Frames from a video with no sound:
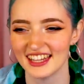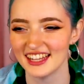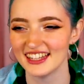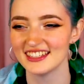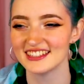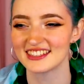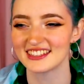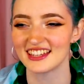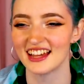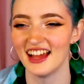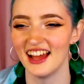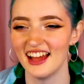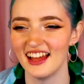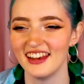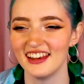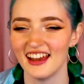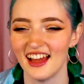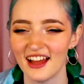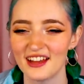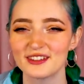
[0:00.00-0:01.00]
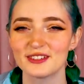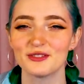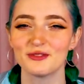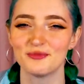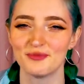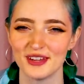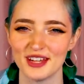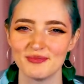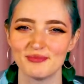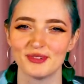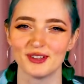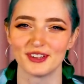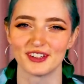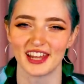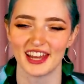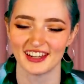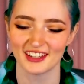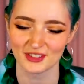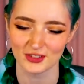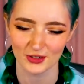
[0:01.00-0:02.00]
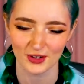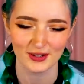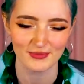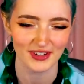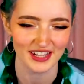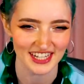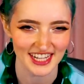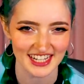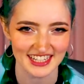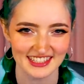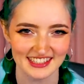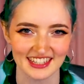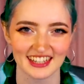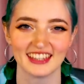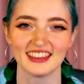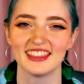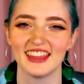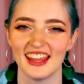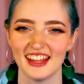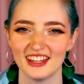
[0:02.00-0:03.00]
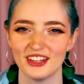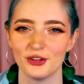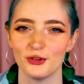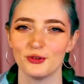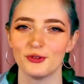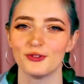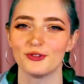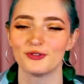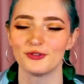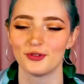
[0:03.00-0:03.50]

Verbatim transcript: That is a lot of people that enjoy my dancing. Thank you